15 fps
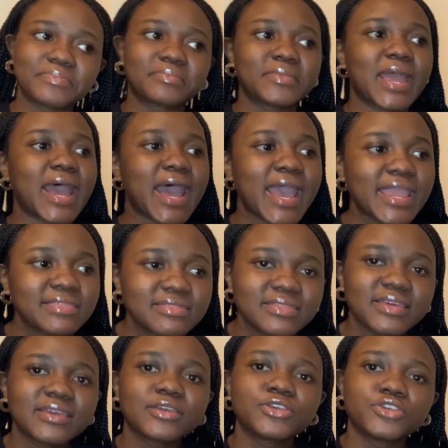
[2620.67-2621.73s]
I
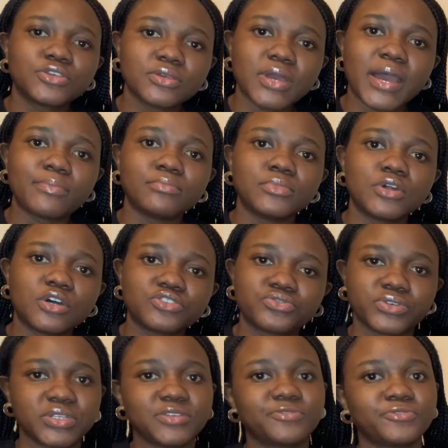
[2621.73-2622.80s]
think I'm not
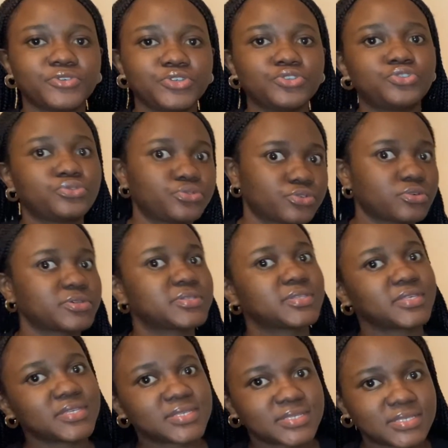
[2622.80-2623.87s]
ready for you to cross
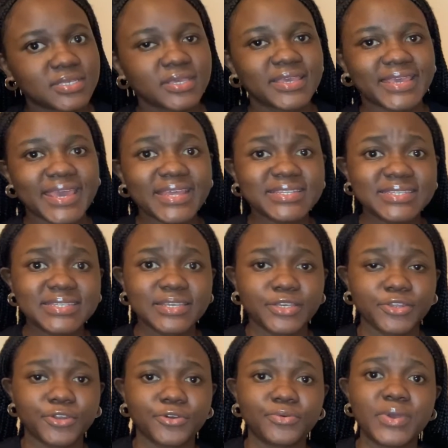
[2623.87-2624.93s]
this yet,
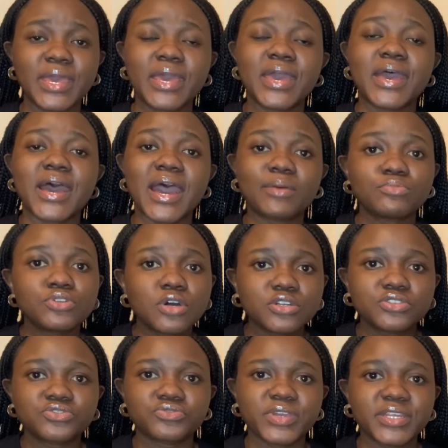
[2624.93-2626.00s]
you know. I'm
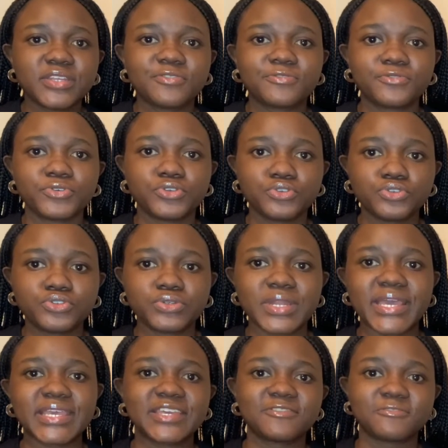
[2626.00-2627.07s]
not ready for you to
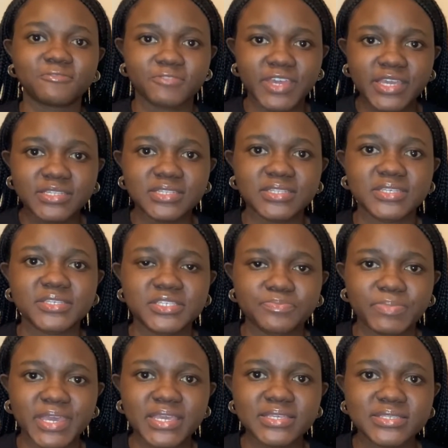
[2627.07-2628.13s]
like invade in the
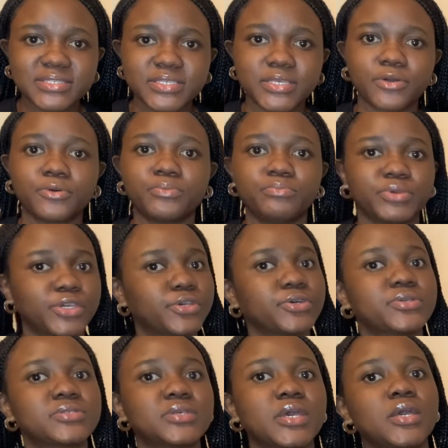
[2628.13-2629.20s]
space,
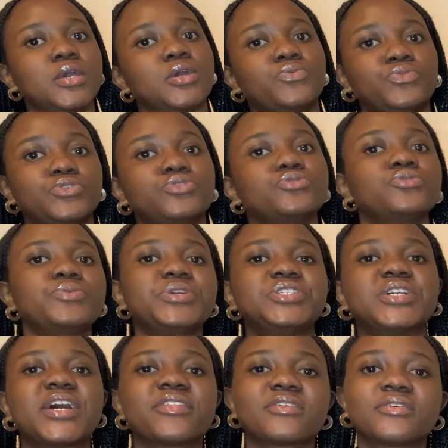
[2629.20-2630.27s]
because we don't know
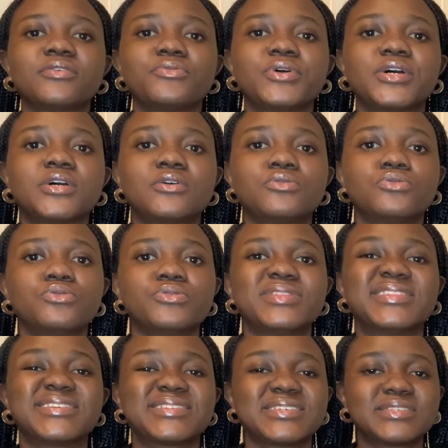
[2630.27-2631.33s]
each other well, or
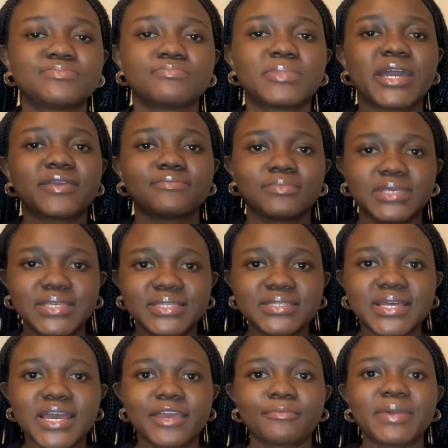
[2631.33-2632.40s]
this is my me
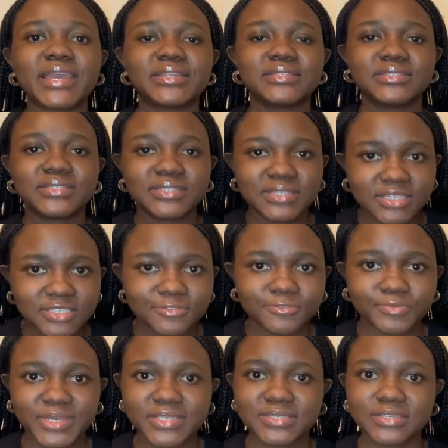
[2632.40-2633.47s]
time, I need this for
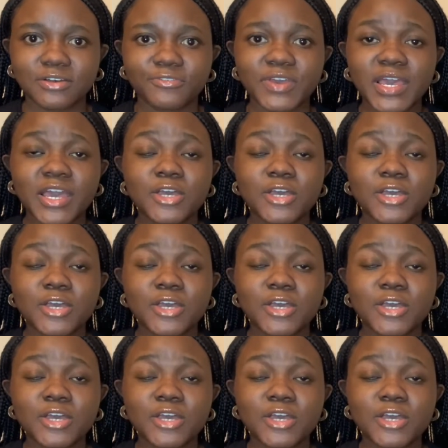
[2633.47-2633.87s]
myself.